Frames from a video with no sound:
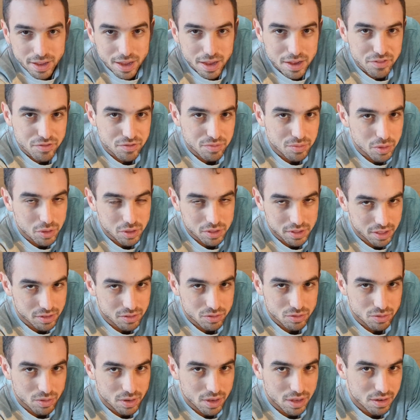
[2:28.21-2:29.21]
has more
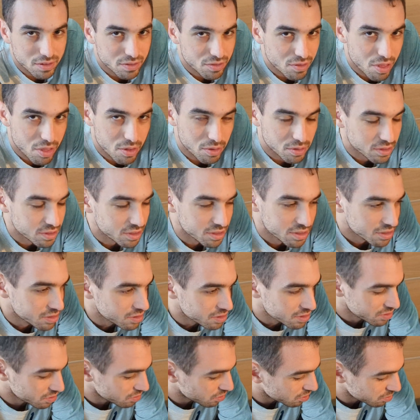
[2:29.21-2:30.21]
than 12, 13
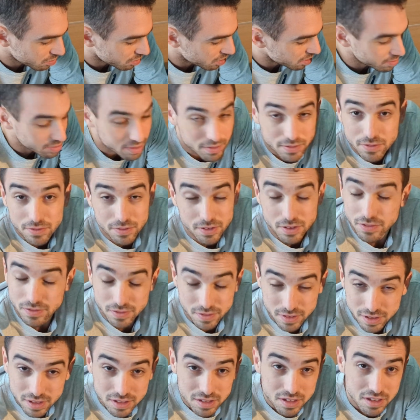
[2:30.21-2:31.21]
years old, maybe
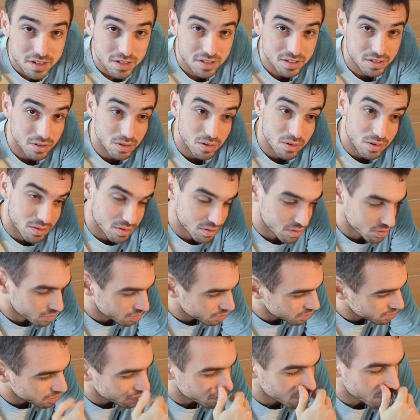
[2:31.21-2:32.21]
15 years old,
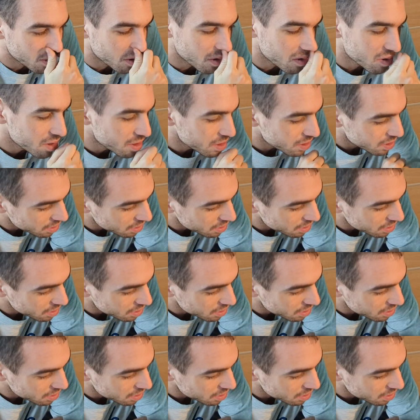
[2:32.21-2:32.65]
we don't know.